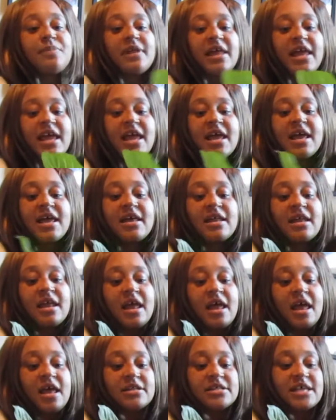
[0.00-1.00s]
plant
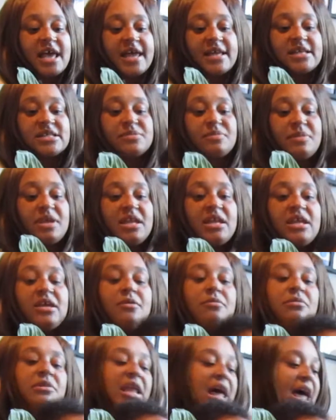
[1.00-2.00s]
takes
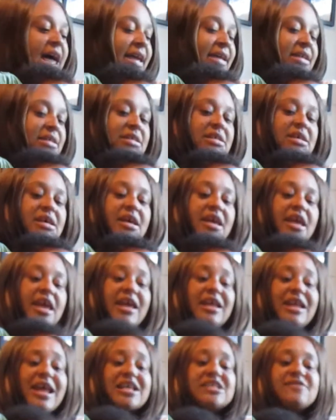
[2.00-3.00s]
medium light,
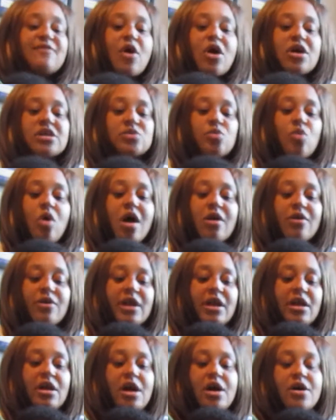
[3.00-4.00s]
and as far as
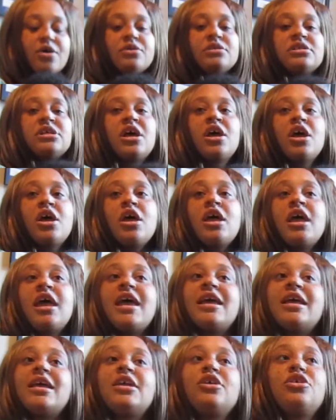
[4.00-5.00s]
watering goes,
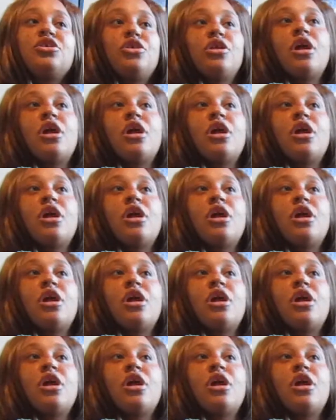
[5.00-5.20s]
you